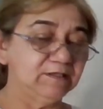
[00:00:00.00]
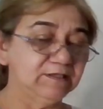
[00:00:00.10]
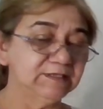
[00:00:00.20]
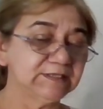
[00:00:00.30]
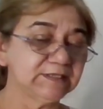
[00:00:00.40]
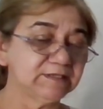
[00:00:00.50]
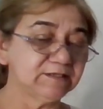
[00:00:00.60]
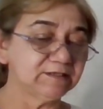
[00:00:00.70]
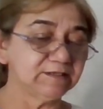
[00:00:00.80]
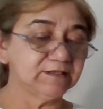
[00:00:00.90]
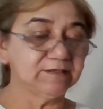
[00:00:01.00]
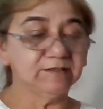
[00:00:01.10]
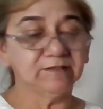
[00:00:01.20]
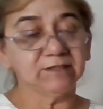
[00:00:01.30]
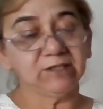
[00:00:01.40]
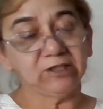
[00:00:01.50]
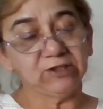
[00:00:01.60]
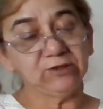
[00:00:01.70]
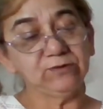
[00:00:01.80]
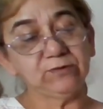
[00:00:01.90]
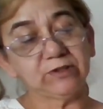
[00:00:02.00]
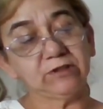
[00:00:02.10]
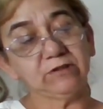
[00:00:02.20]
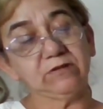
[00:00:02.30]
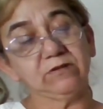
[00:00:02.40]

This is a cute.